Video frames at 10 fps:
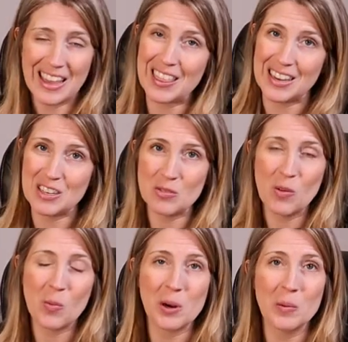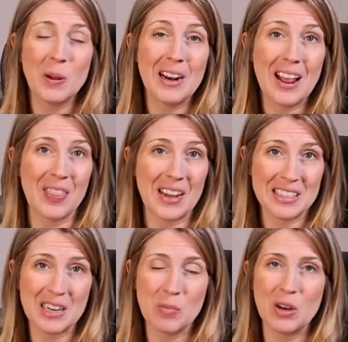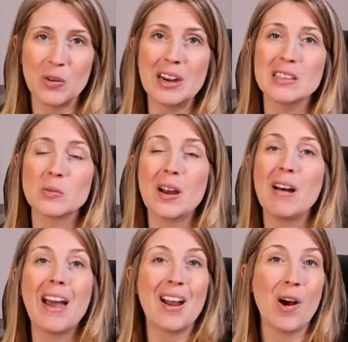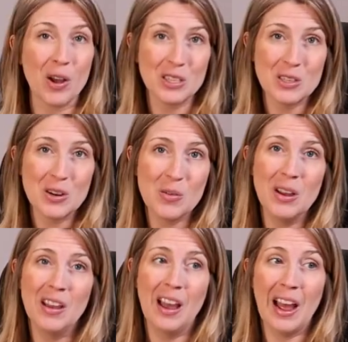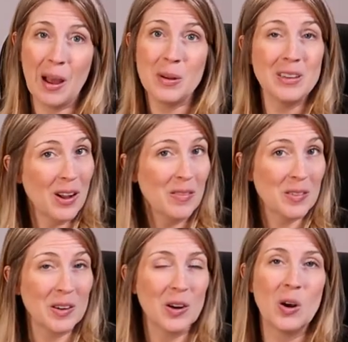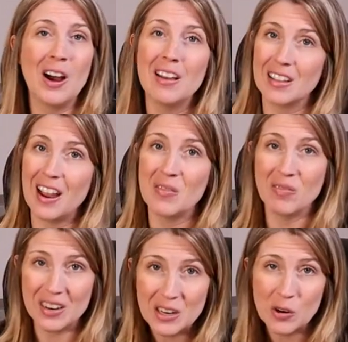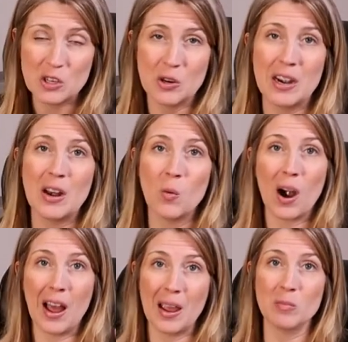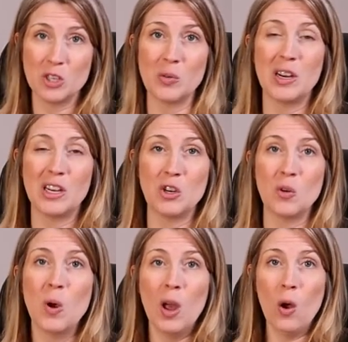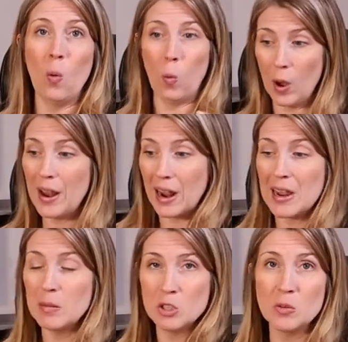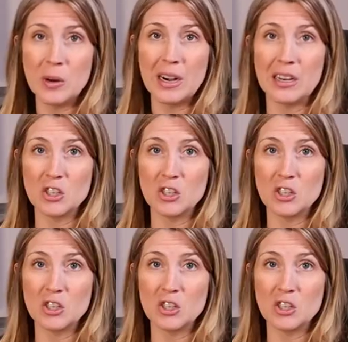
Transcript: and then do a one-on-one, that's going to be great as well. I also happen to offer online video training where I am showing you what I am doing and